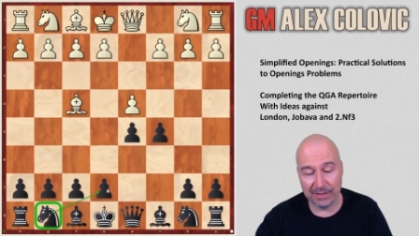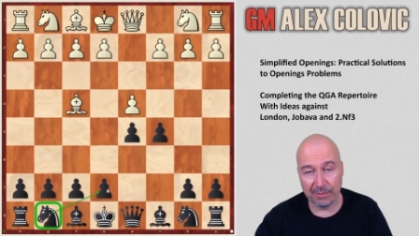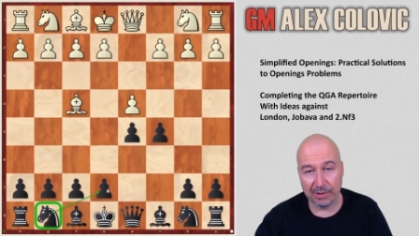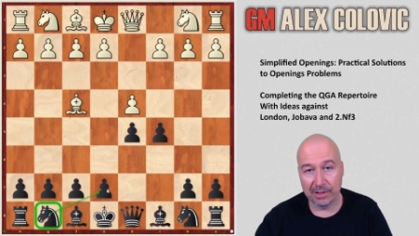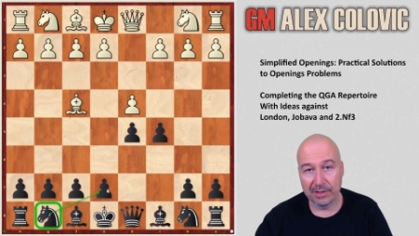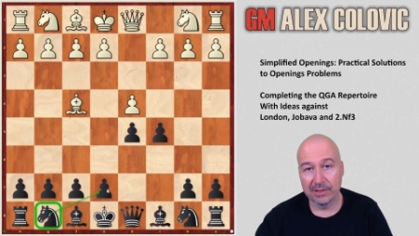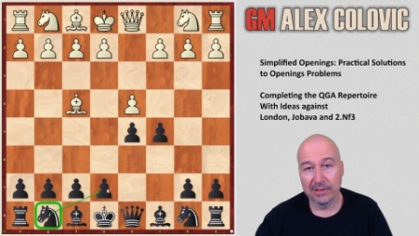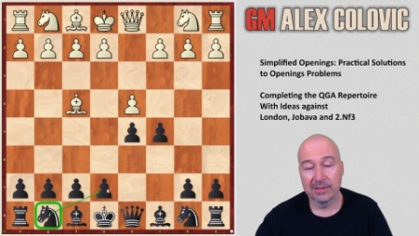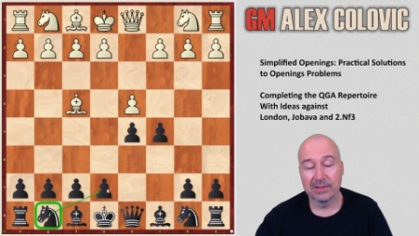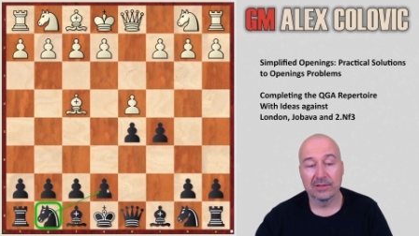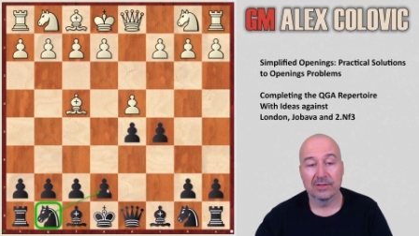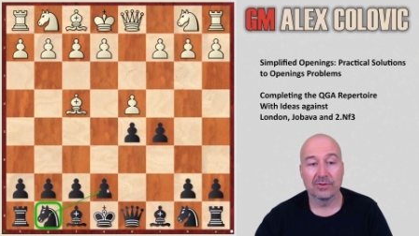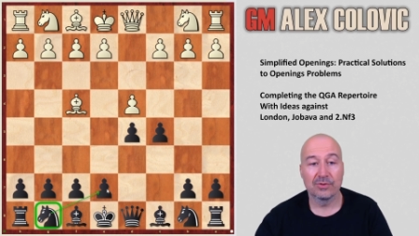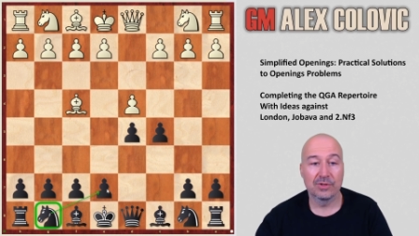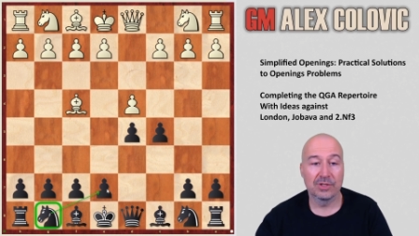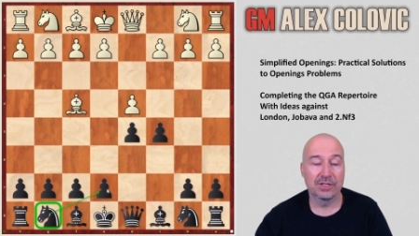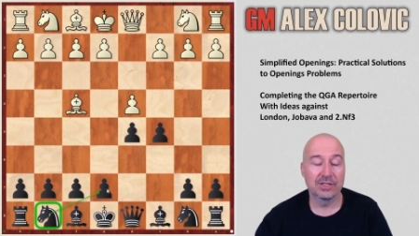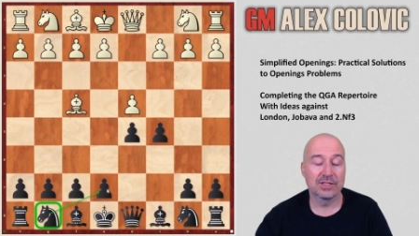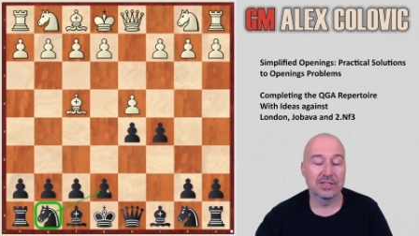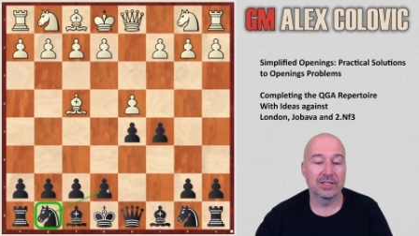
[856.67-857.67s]
So
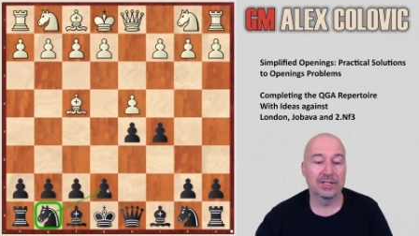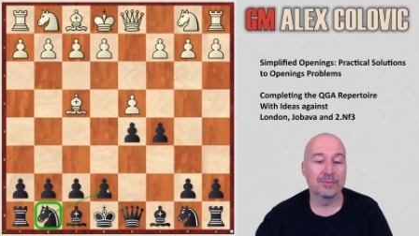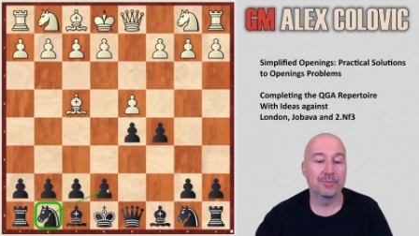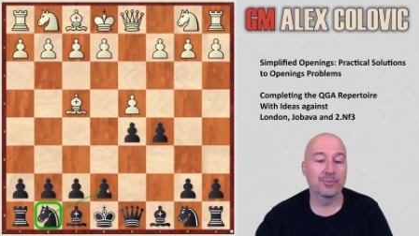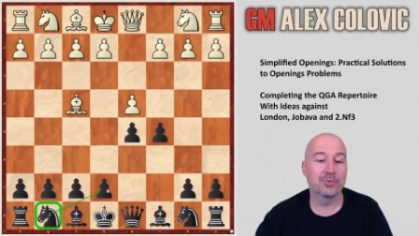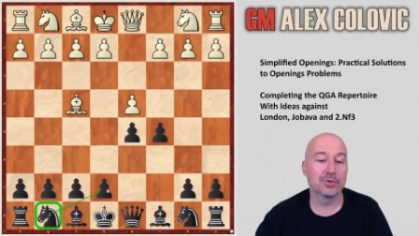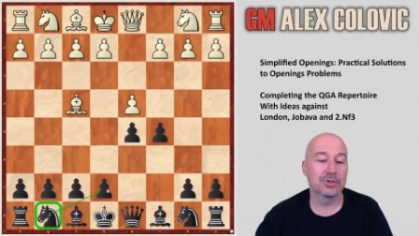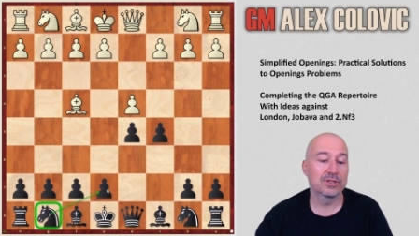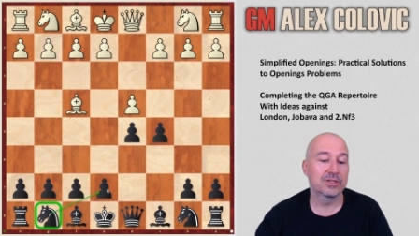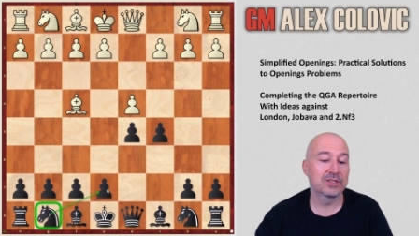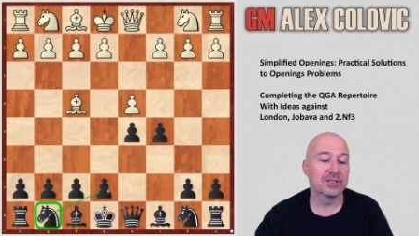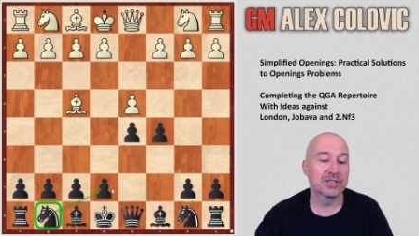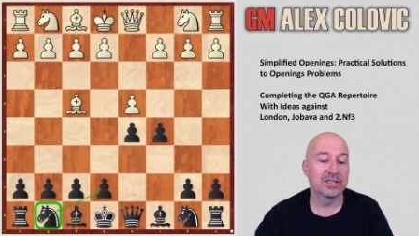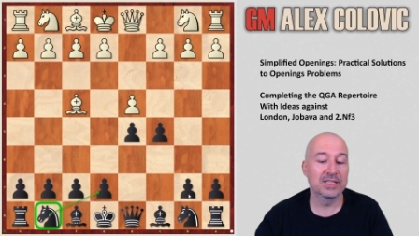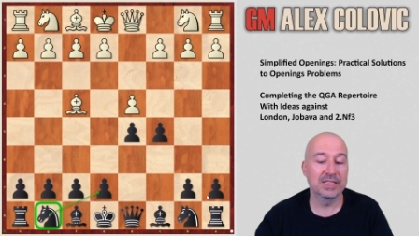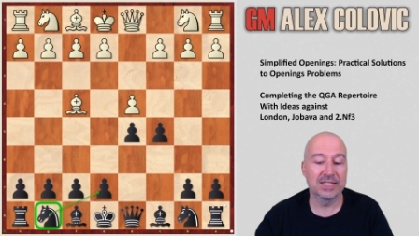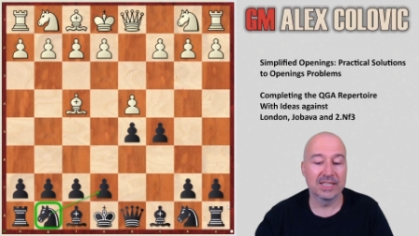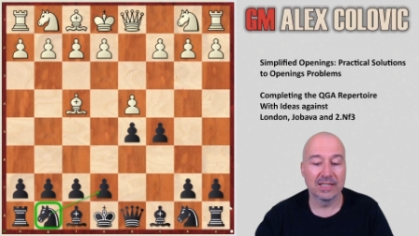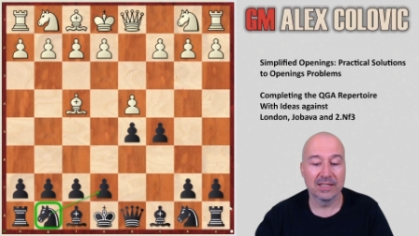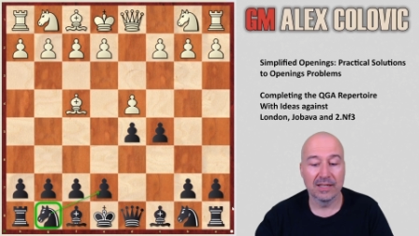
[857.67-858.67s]
this is an important
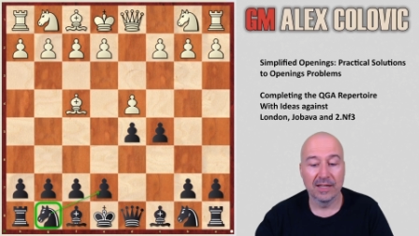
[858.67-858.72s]
detail.